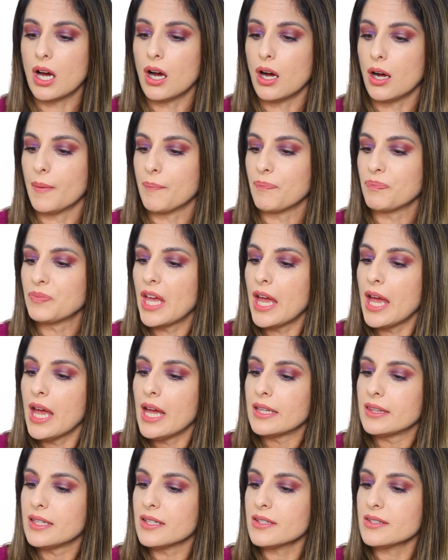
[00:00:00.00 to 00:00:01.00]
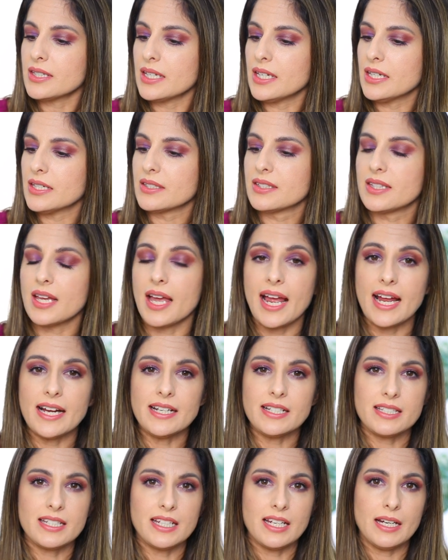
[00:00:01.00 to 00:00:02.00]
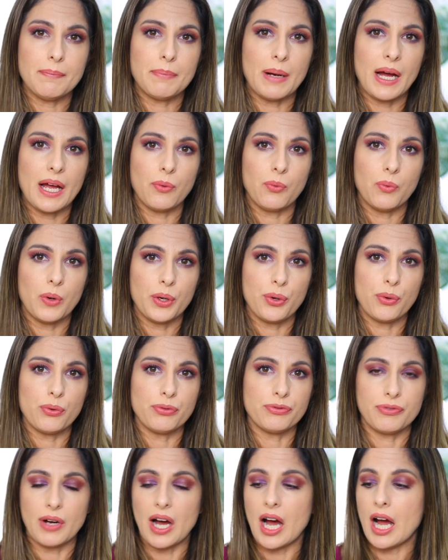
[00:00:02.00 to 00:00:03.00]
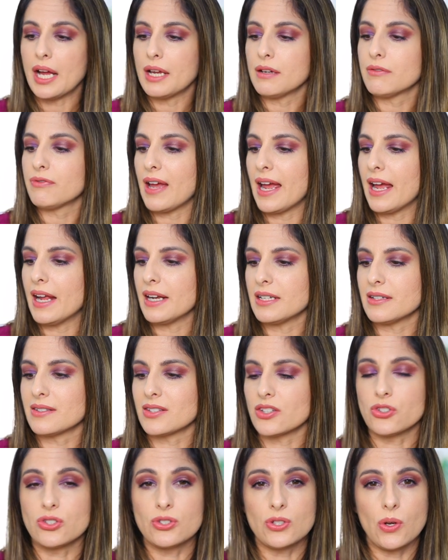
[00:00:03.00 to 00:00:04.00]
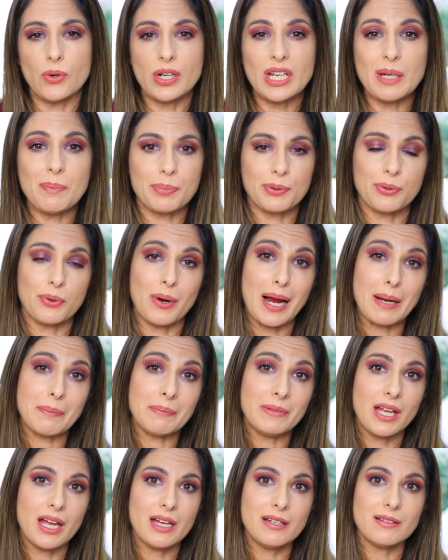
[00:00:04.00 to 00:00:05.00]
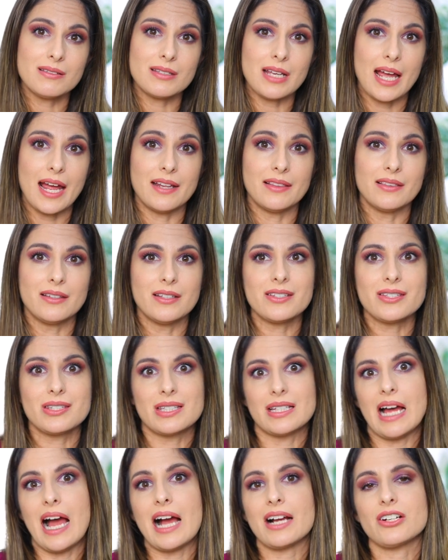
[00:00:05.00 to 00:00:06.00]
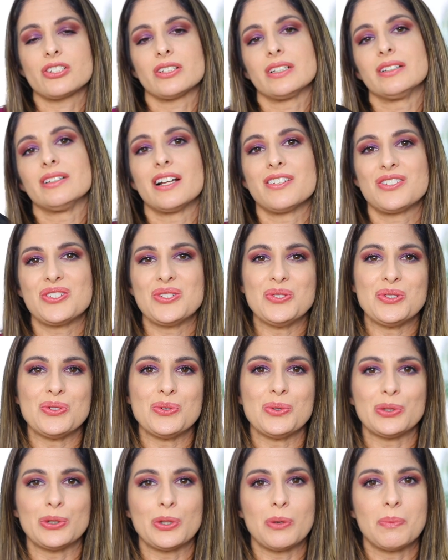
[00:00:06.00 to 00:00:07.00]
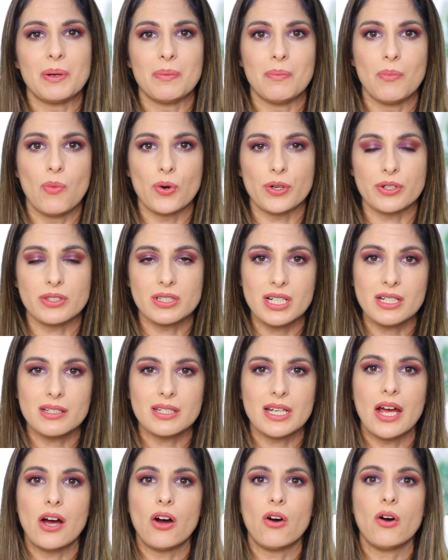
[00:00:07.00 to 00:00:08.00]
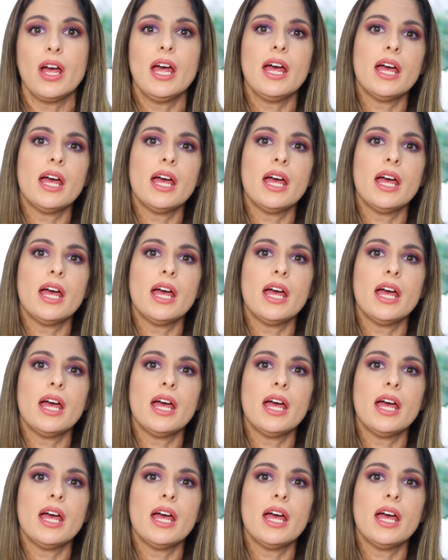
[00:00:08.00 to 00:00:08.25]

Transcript: Um, this is the 18 by 105 and it's a Sony prime lens and this actually lets you do a little bit more detail.